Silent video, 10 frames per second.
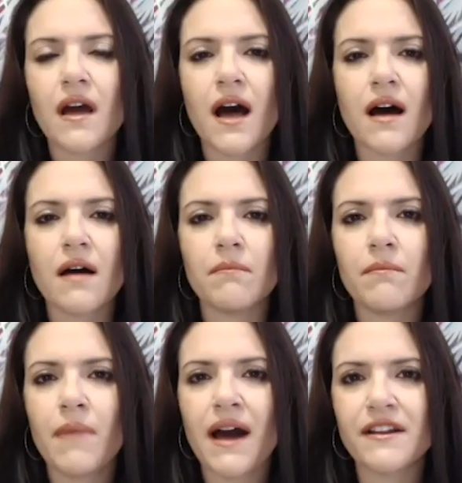
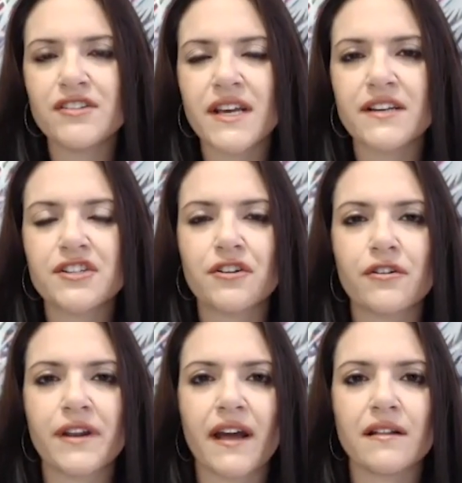How do you take it to your
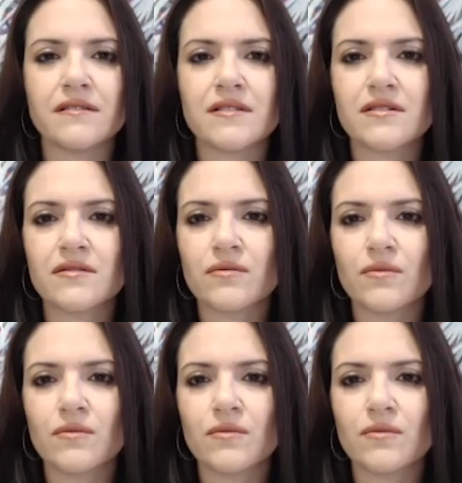own hands?